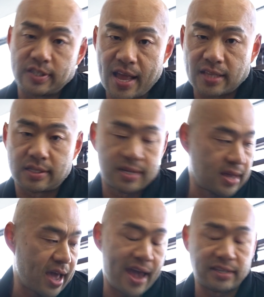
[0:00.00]
sets,
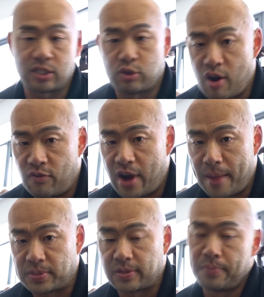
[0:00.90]
8 to 12
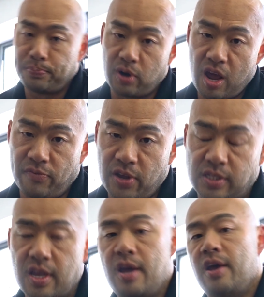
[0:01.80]
reps,
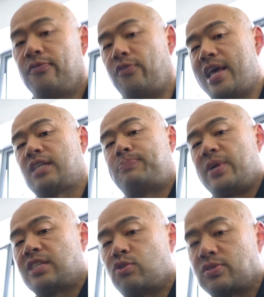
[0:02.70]
pullovers, fully
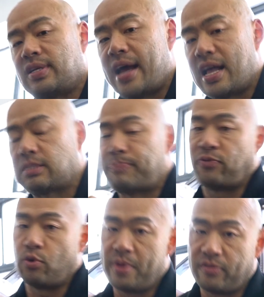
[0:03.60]
pre-exhausted lats
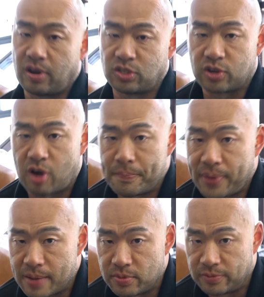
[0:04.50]
before moving on to a
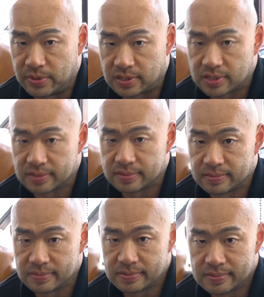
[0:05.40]
compound movement.
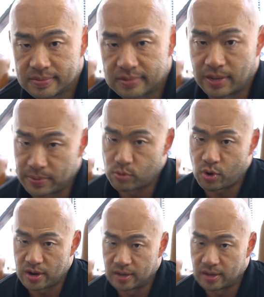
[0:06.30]
Tip number 1.